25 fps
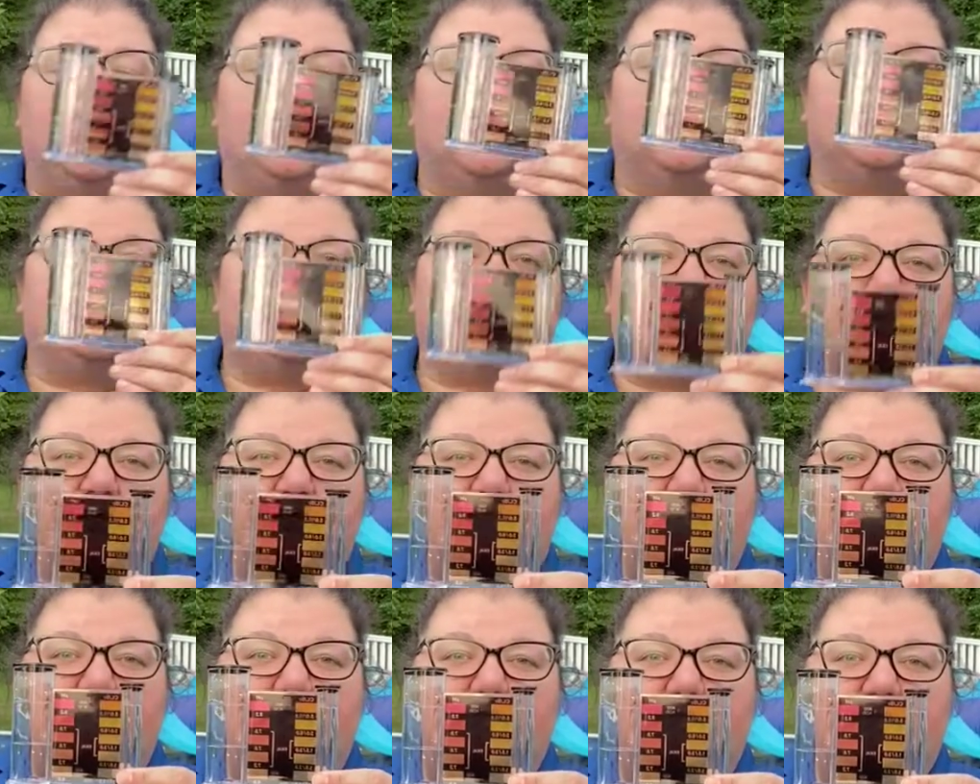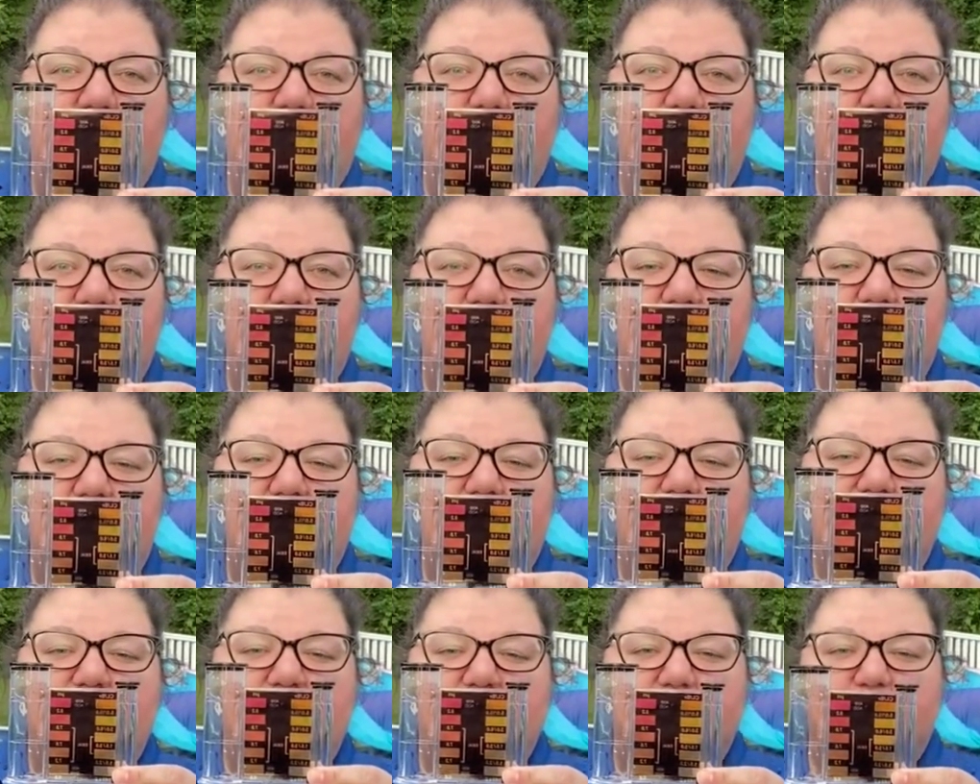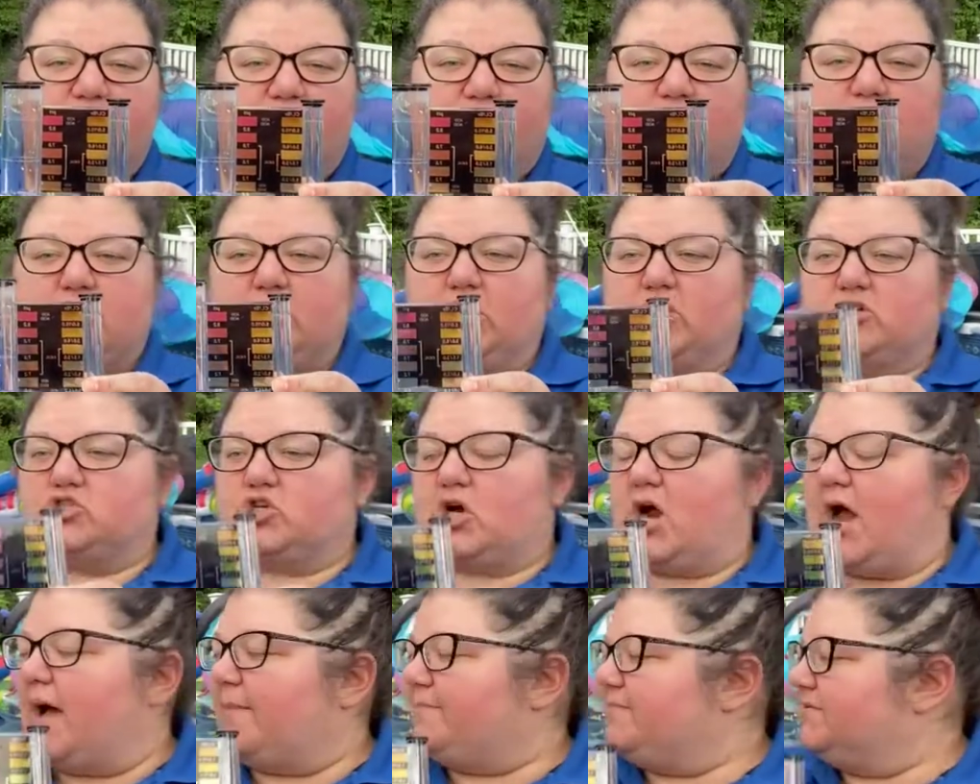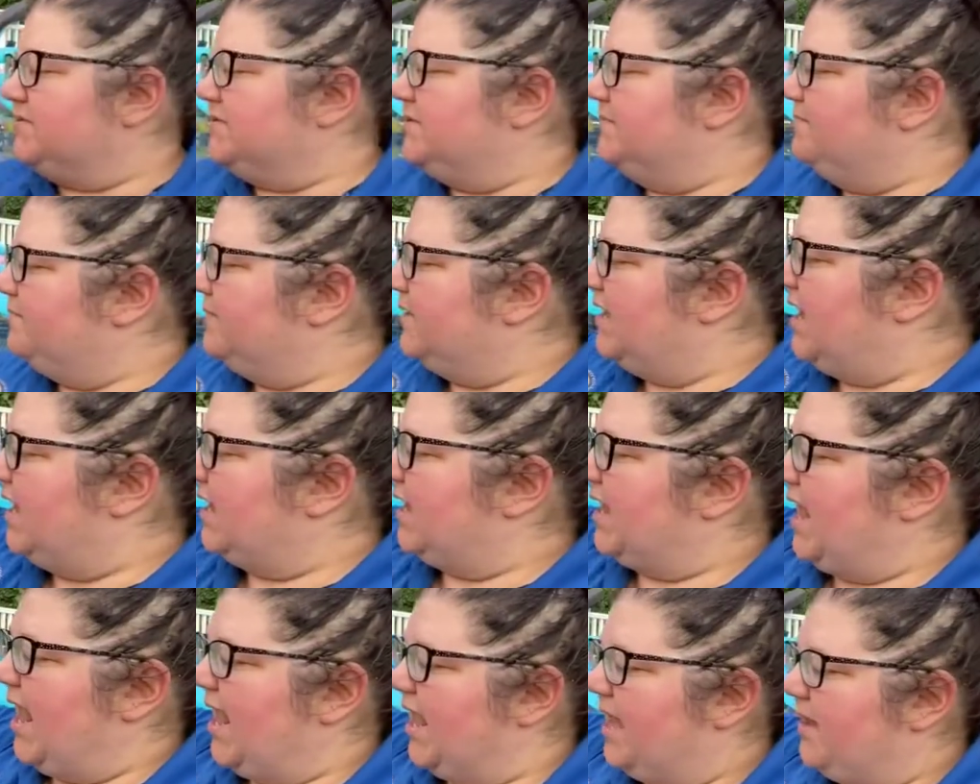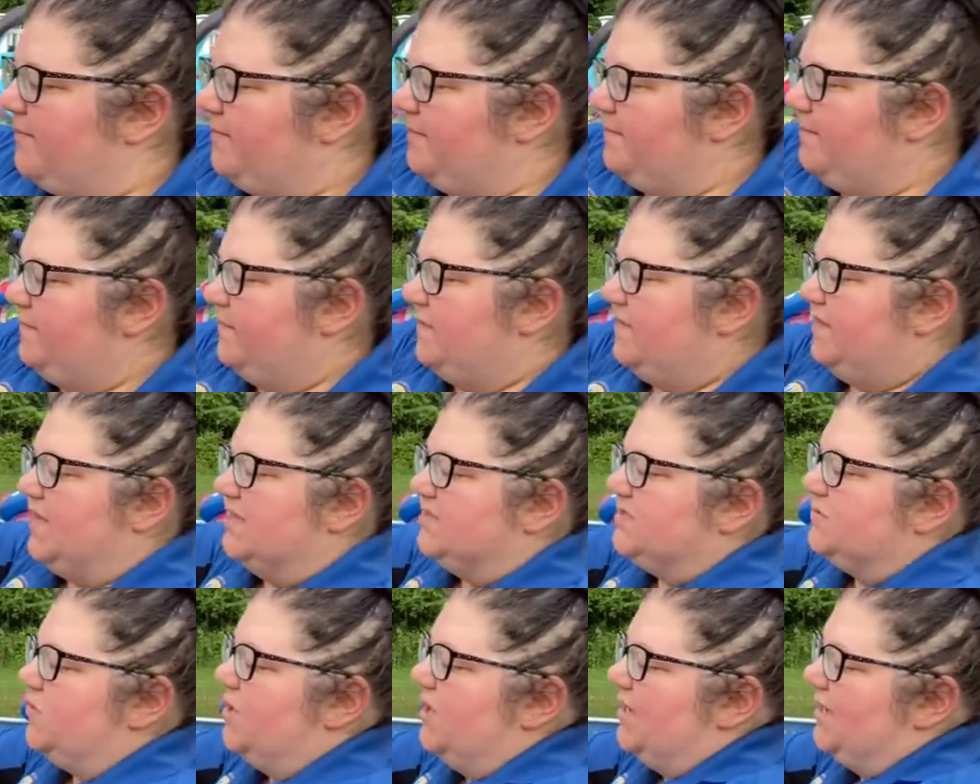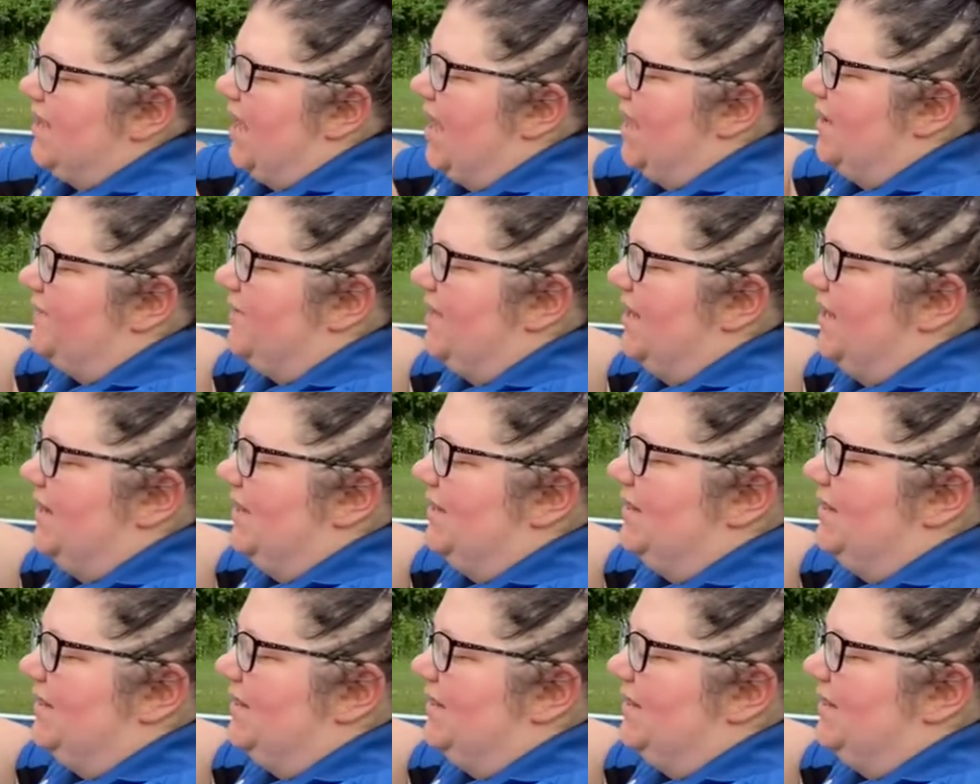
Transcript: So this is for your drops. This one came in a